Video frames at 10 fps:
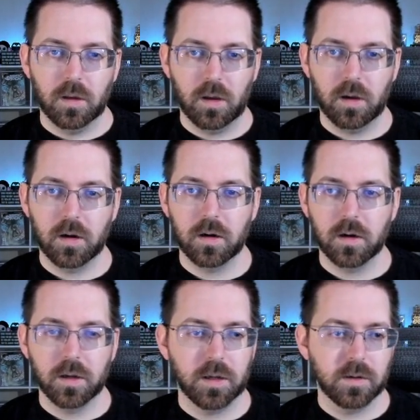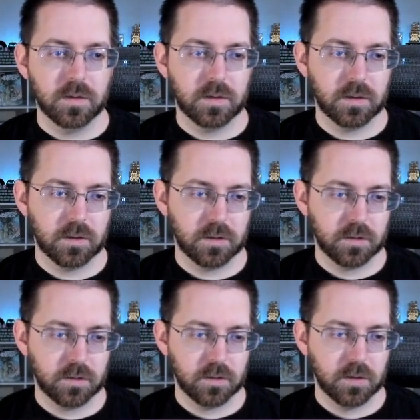Alright.
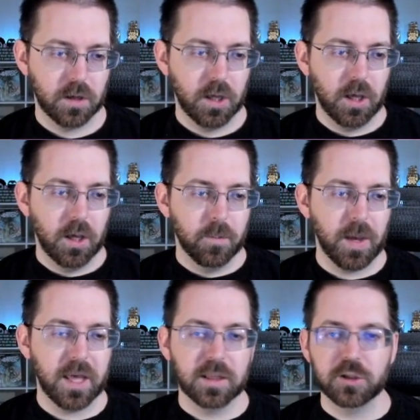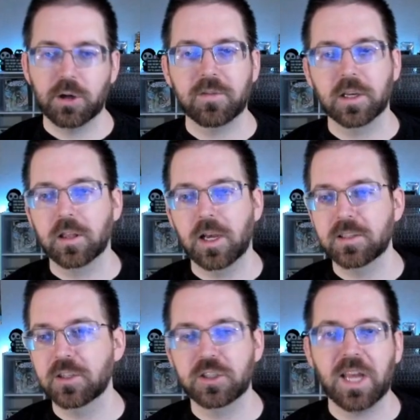Man, let's drop the closet
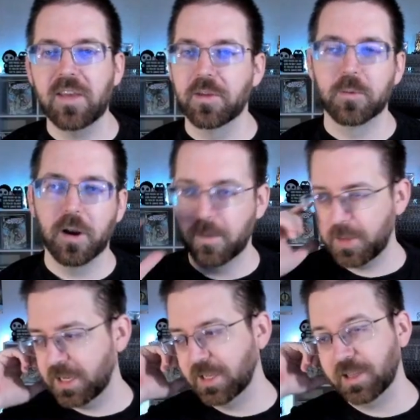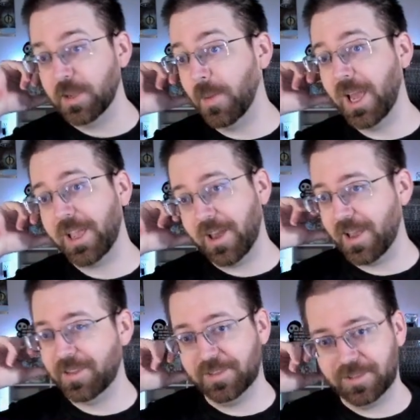and just end the run immediately. Bye,
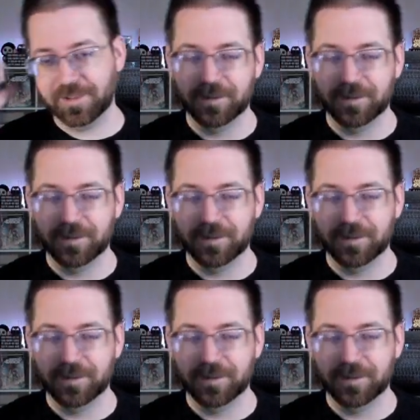guys!